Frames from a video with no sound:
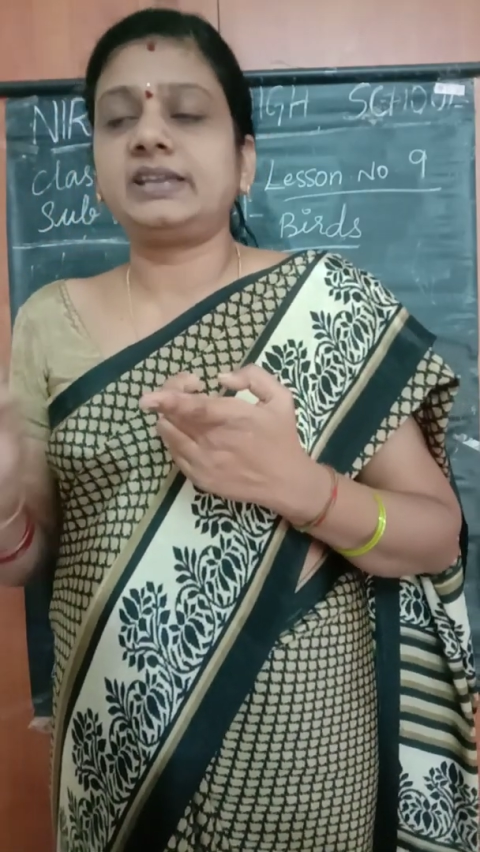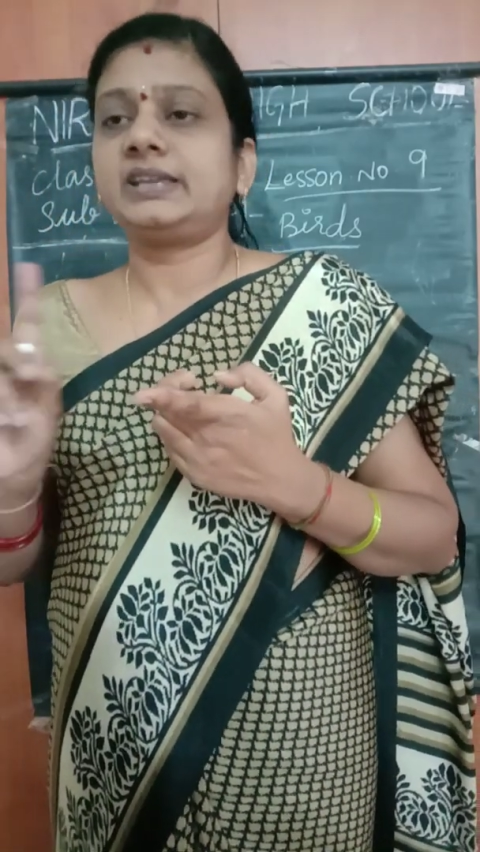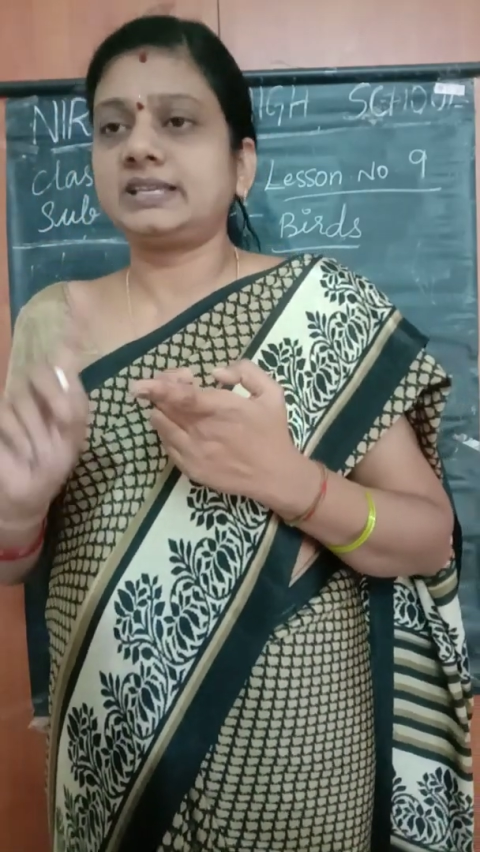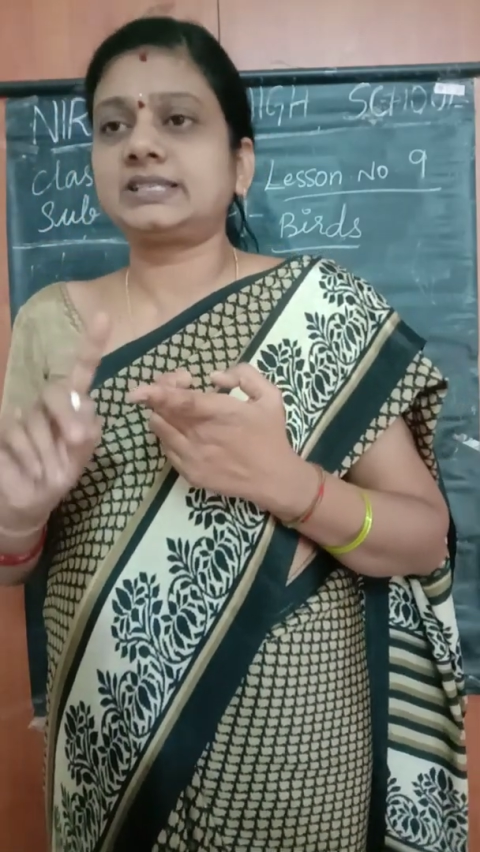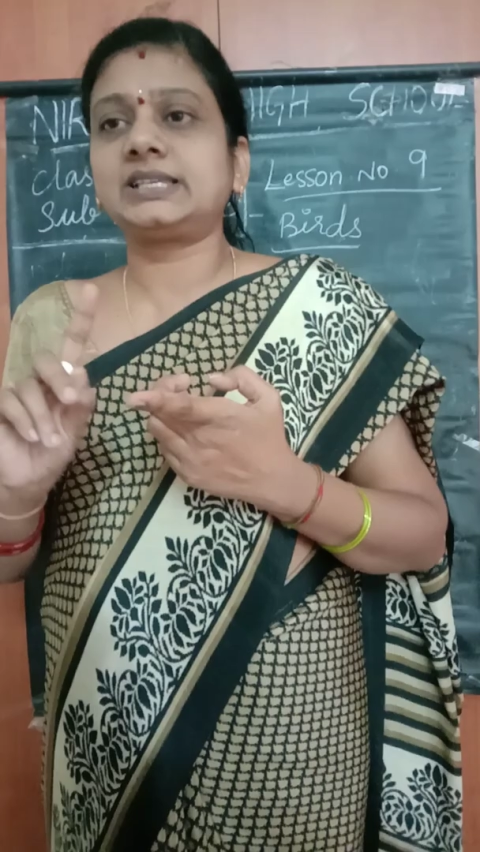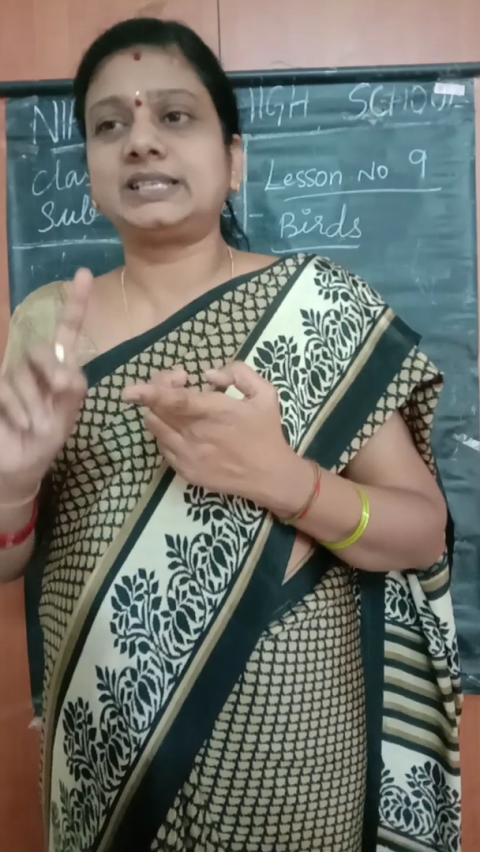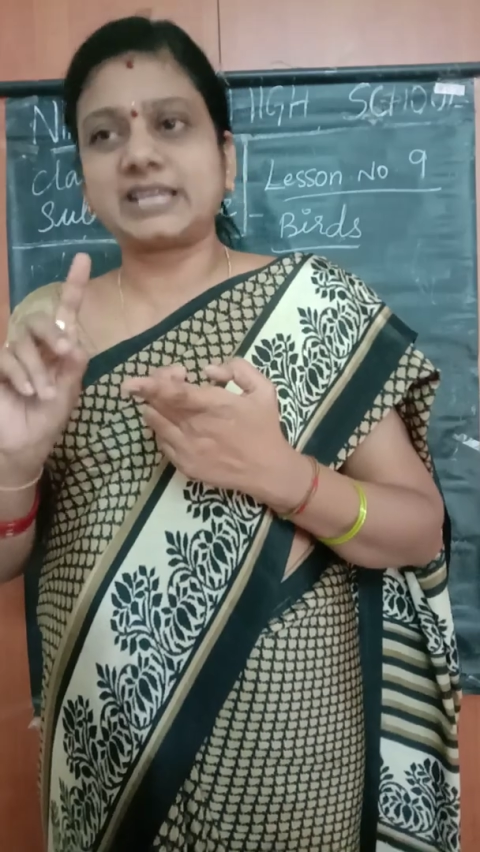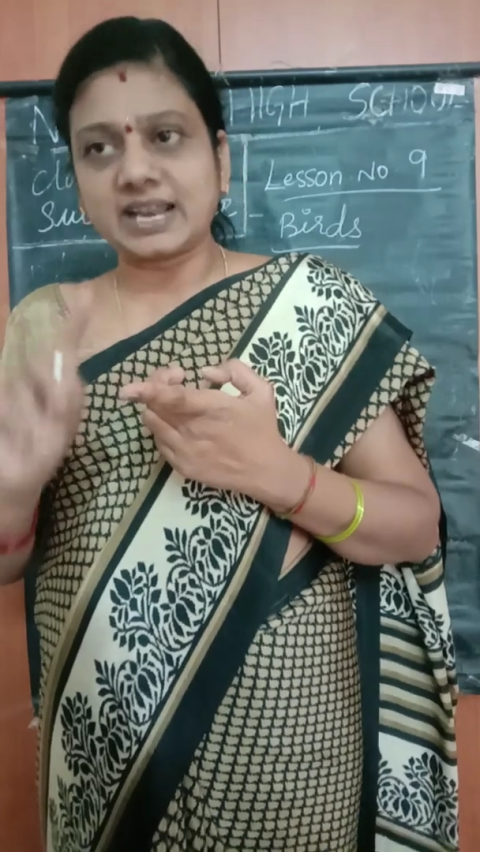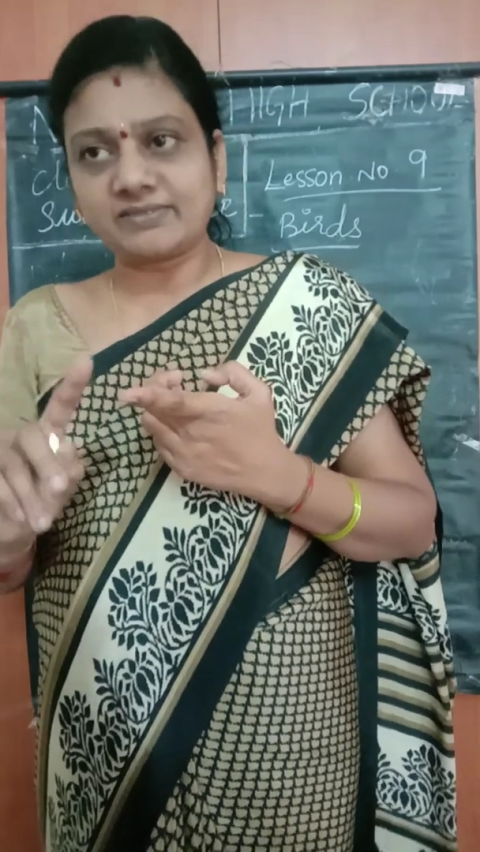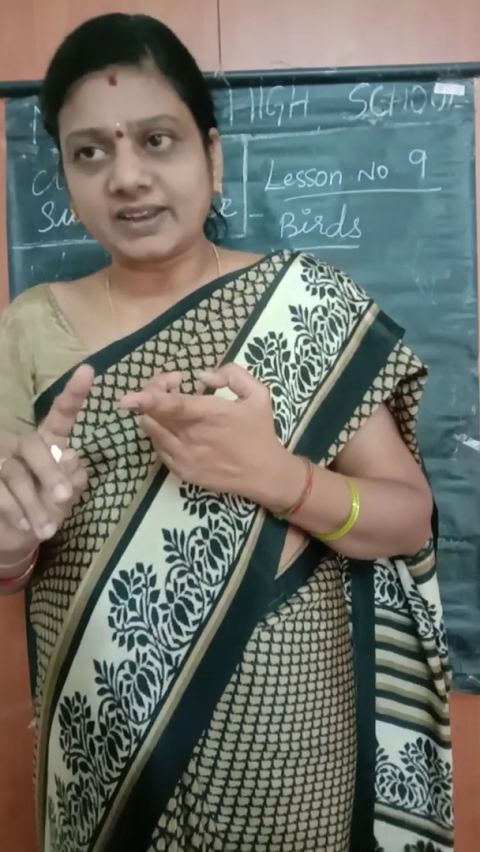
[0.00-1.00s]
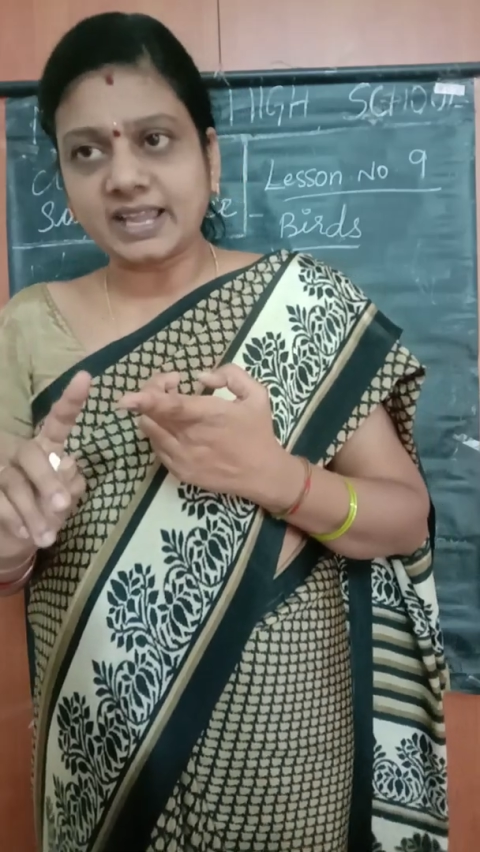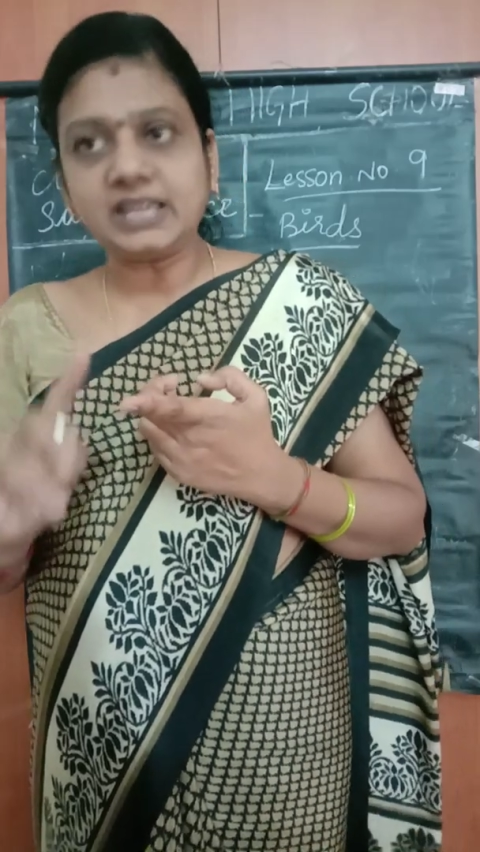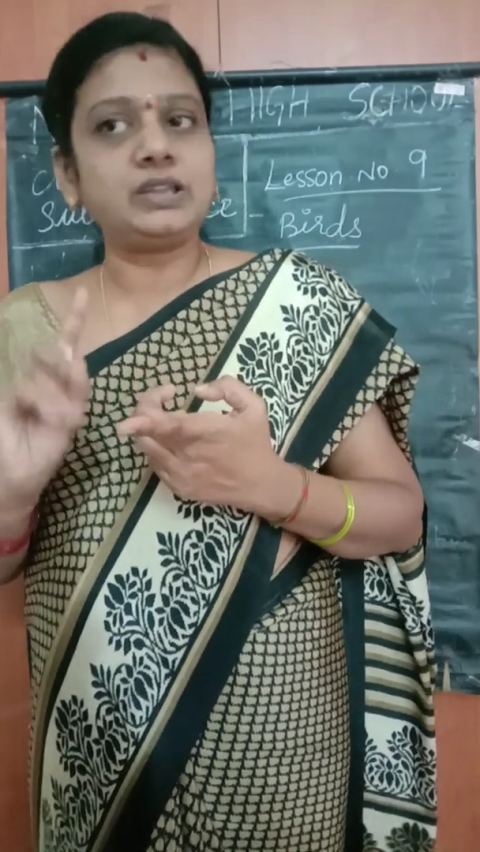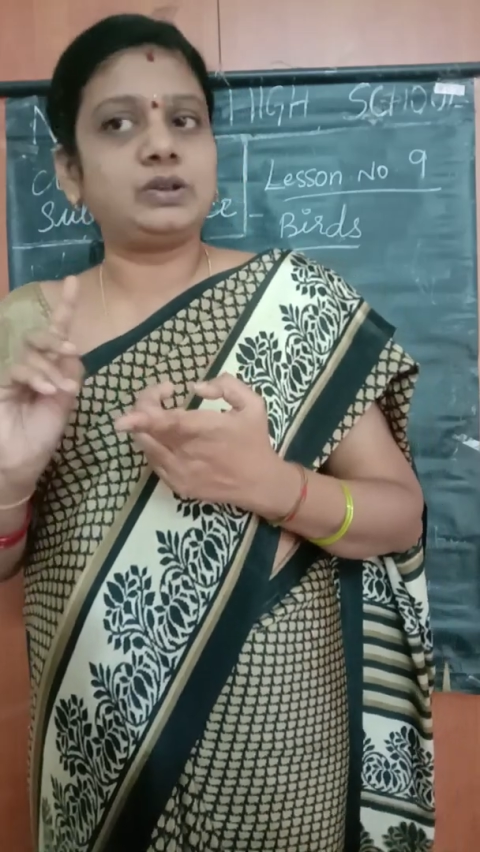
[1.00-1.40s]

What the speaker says: Yes, it can fly.